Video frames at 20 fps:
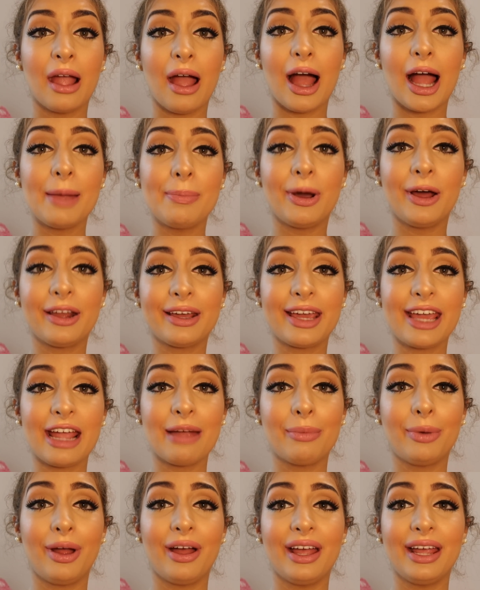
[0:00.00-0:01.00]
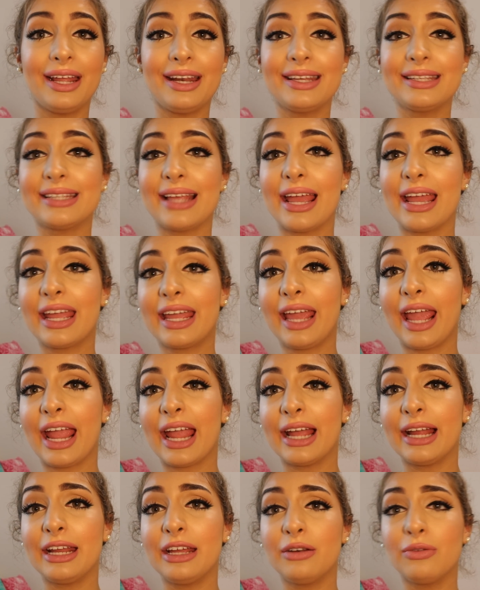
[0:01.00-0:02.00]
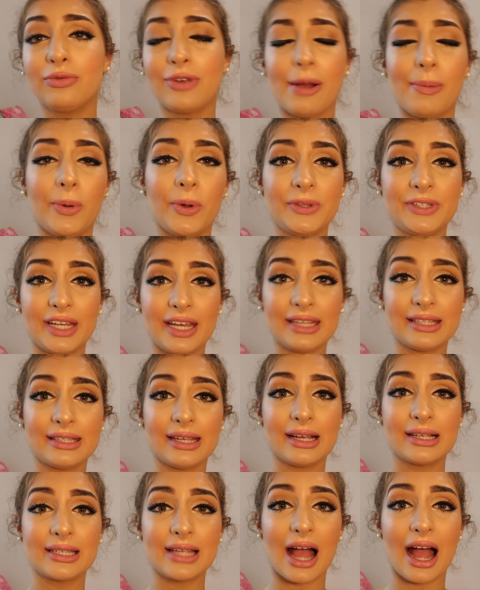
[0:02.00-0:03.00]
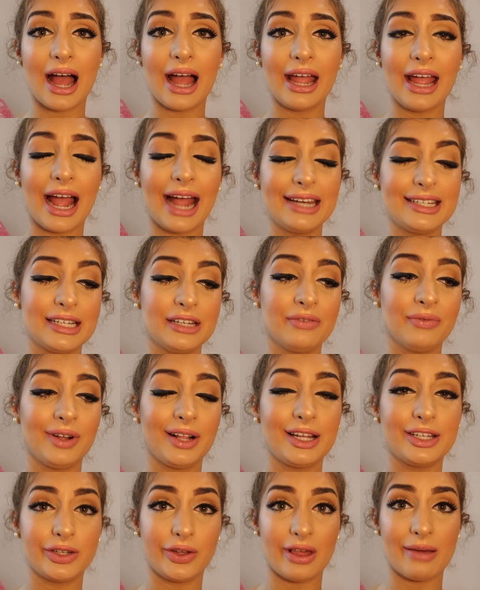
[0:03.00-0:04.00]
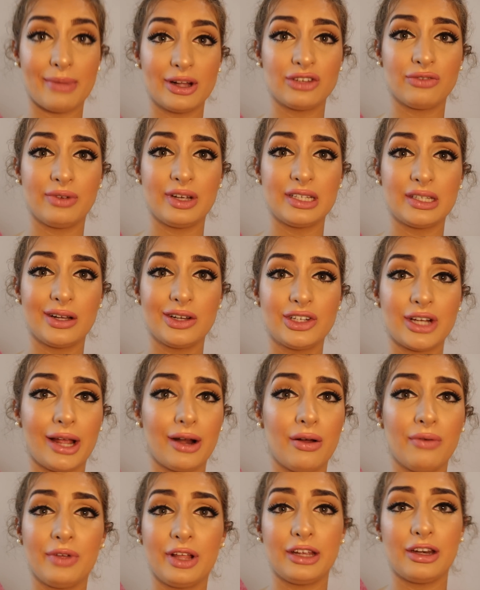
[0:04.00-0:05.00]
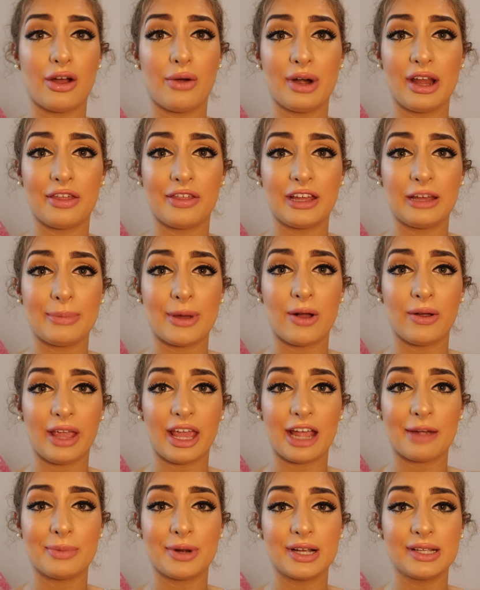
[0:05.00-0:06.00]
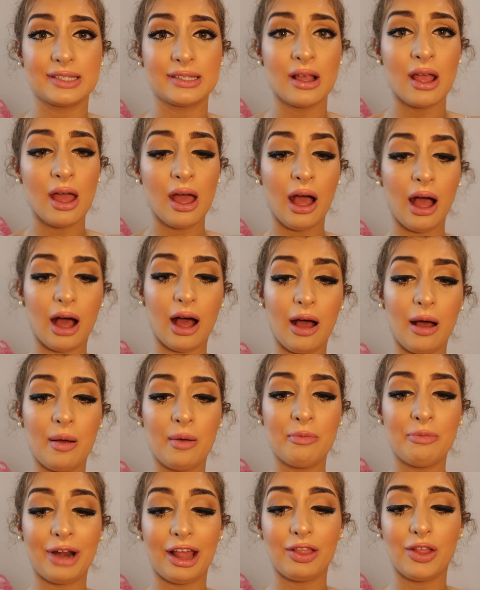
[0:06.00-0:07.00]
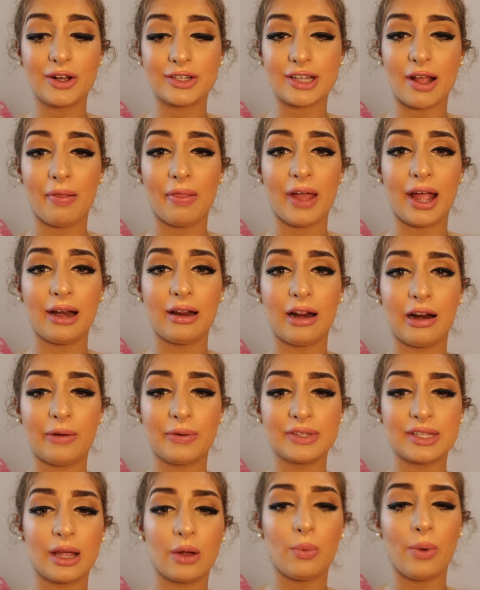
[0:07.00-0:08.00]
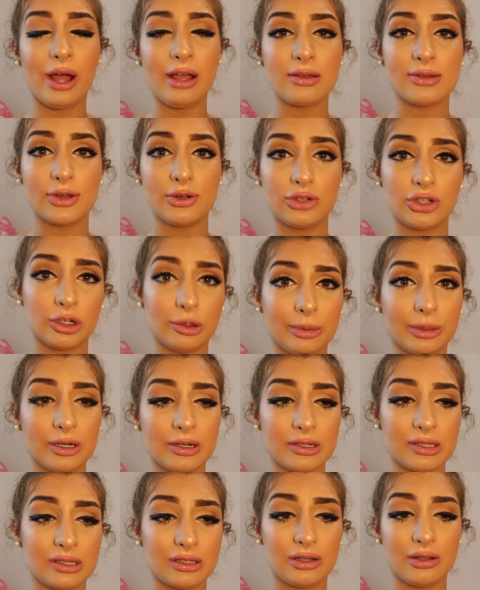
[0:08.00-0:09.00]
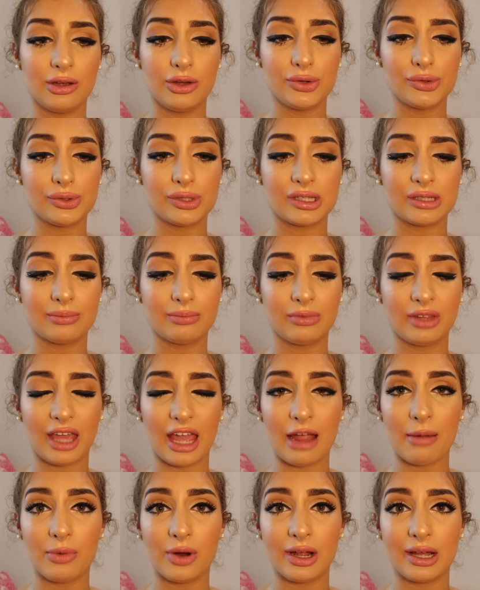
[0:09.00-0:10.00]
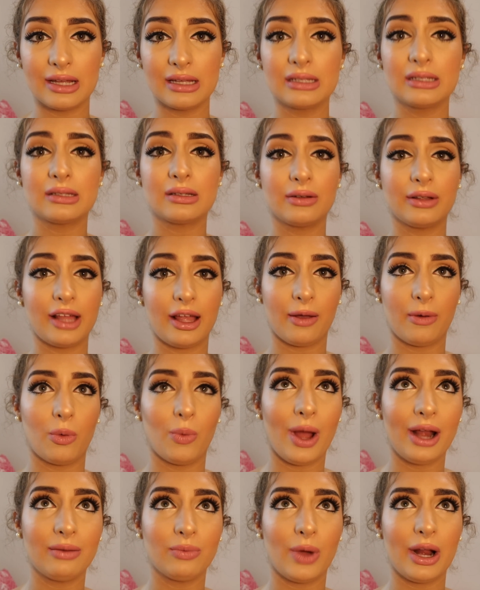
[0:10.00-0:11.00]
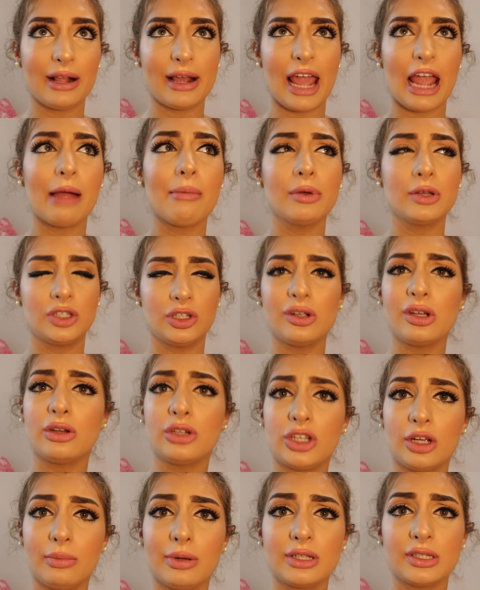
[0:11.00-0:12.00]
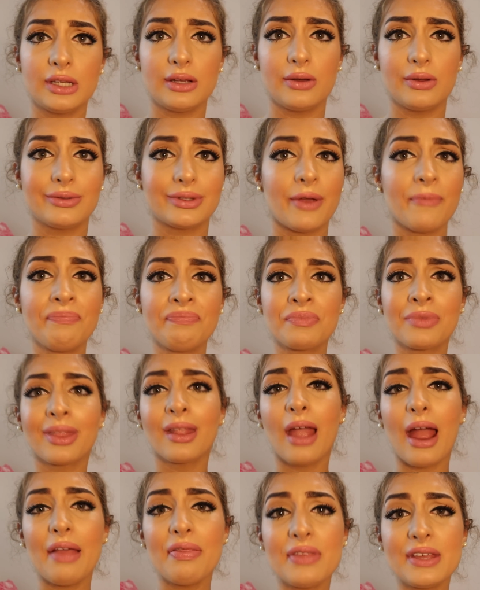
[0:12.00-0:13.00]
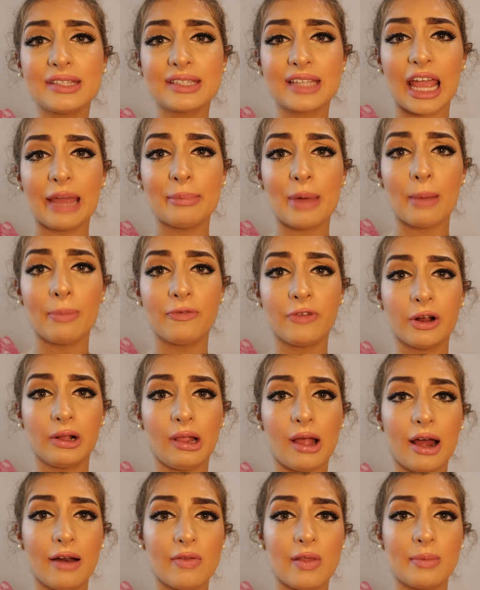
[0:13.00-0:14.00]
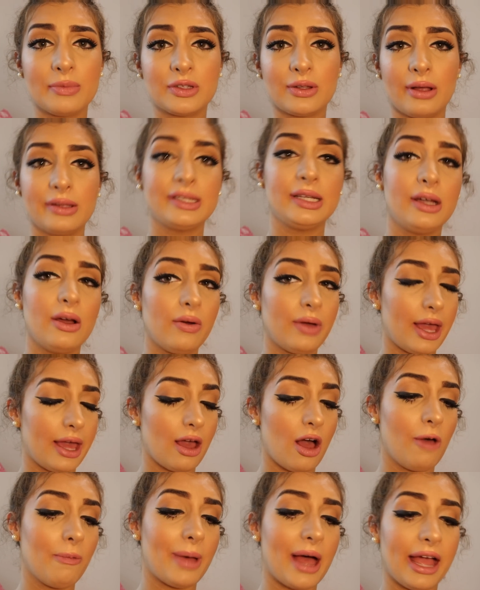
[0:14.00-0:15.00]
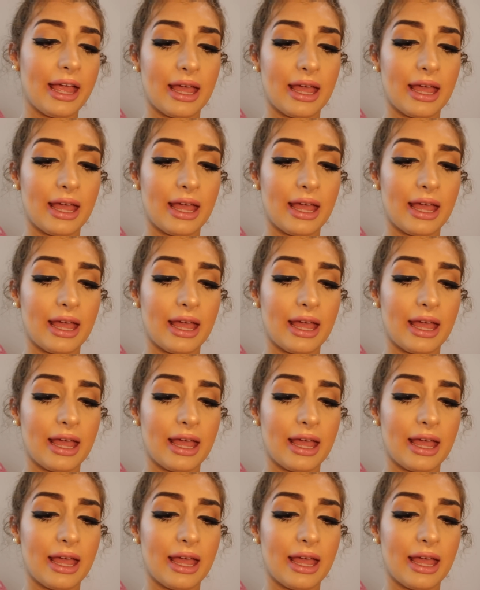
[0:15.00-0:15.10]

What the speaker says: I bought a camera. It is a Canon Rebel T6i. I didn't really do that much research. I don't really know anything about cameras, but I looked online and I was like, what YouTubers use cameras? Or like, what cameras do YouTubers use? And this came up for a lot of them, so I was like, okay, I'll buy